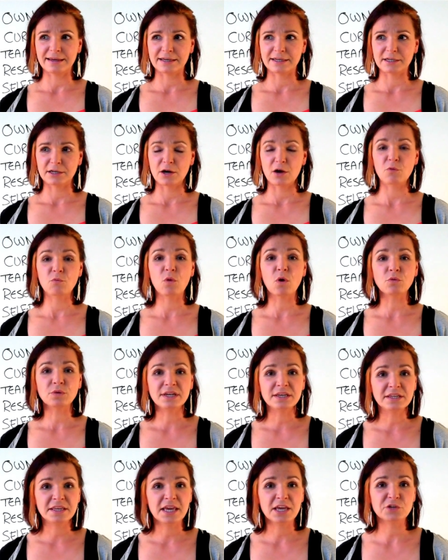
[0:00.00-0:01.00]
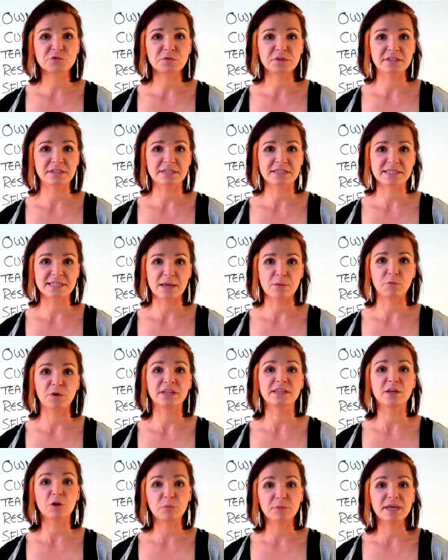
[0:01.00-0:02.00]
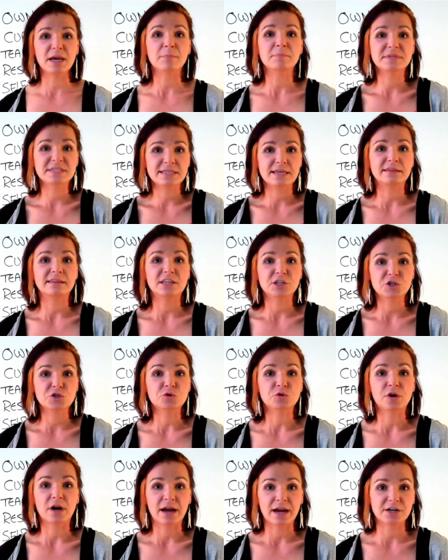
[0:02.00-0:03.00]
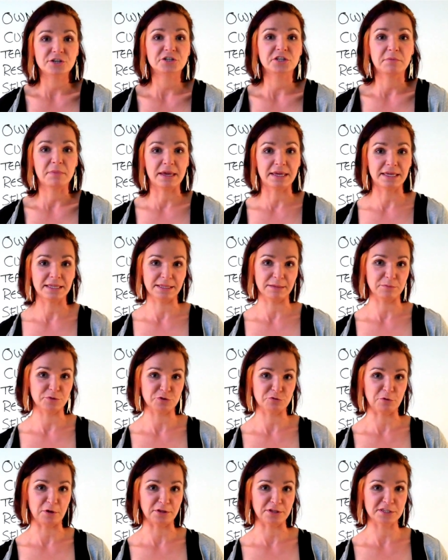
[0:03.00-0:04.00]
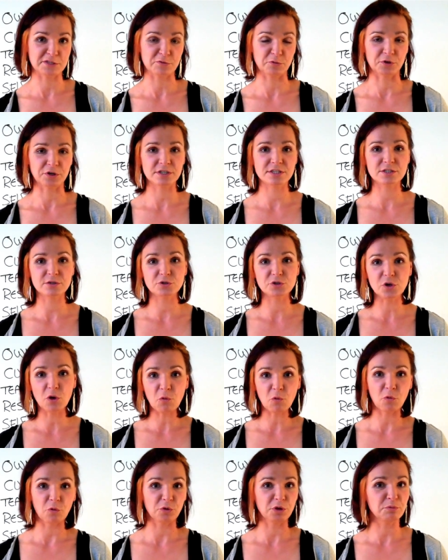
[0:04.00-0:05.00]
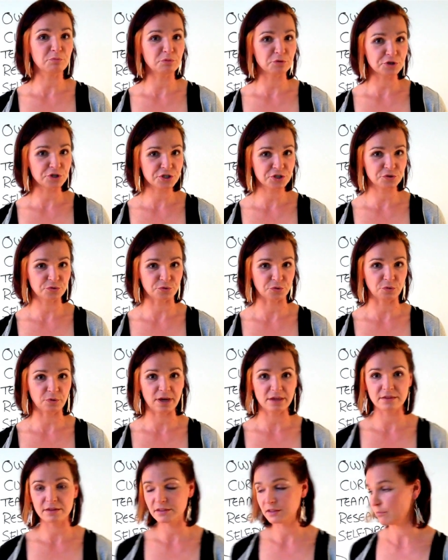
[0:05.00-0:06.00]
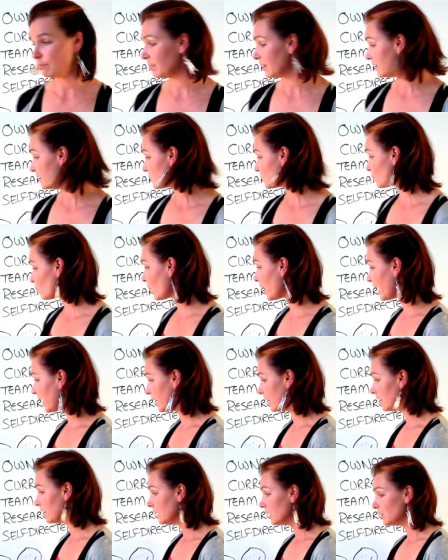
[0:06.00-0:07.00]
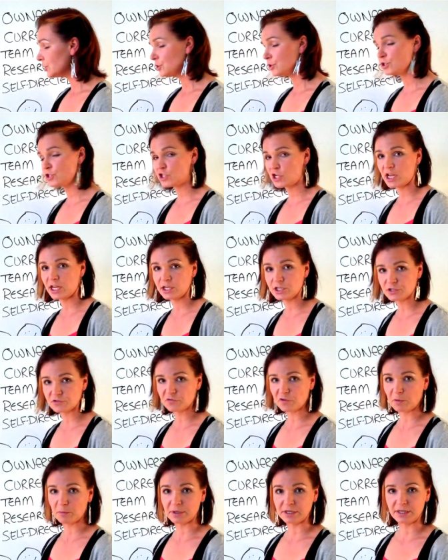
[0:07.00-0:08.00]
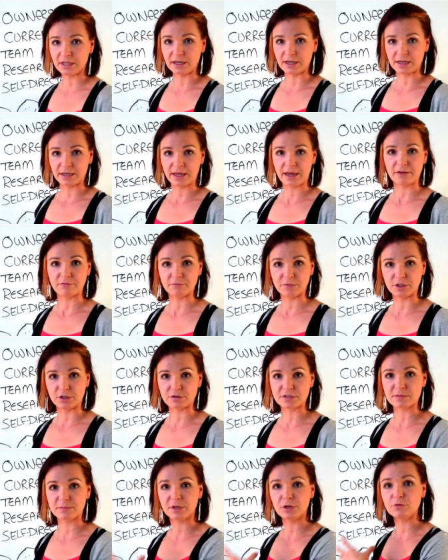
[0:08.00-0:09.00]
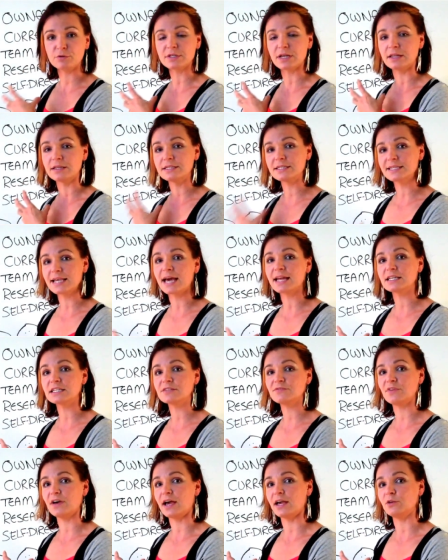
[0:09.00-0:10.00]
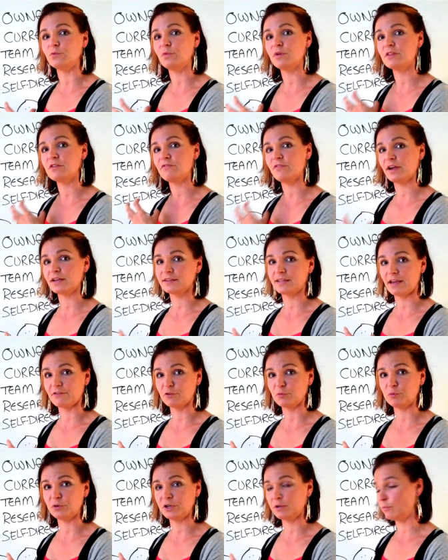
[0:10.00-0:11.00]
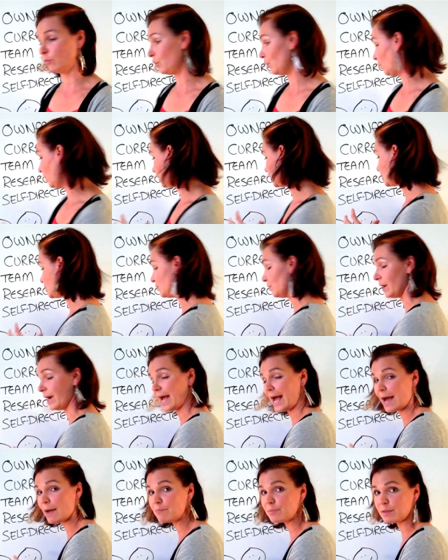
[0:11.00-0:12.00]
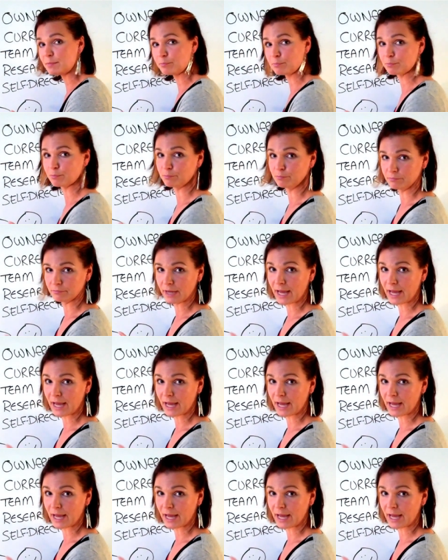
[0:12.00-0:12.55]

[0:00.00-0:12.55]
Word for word: uh, won't engage with it the same way. They'll be upset that you are actually making them do all this work. So don't worry, push through. I think the biggest way to change from an uh, you know somebody who's unsatisfied with the fact they have to put in more work to a happy